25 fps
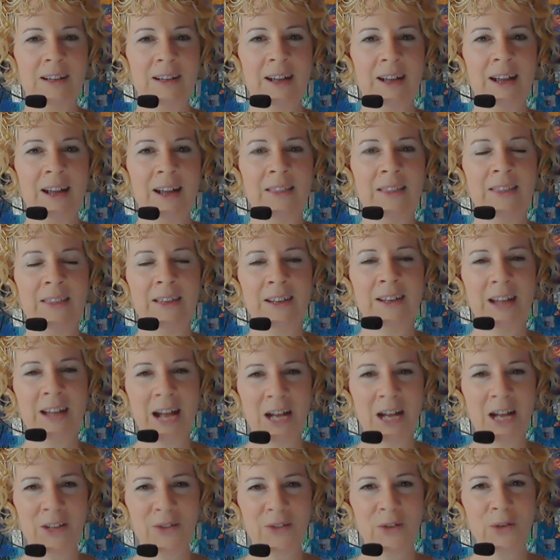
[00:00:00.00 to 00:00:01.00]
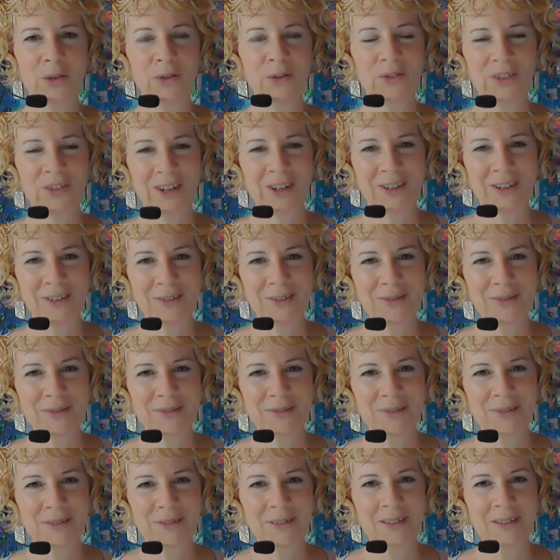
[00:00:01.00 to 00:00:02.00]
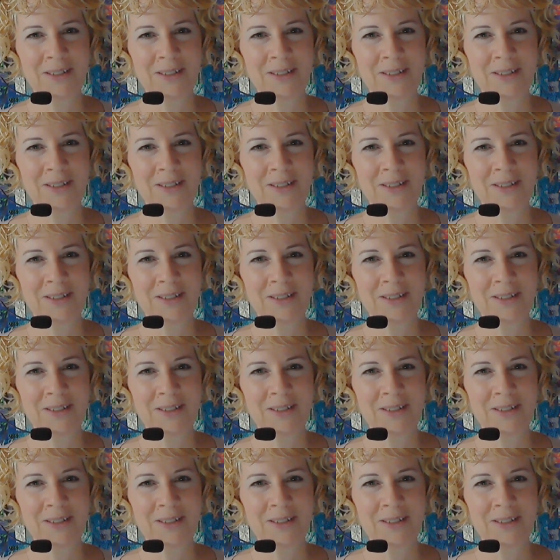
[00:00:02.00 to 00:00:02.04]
and then ask yourself,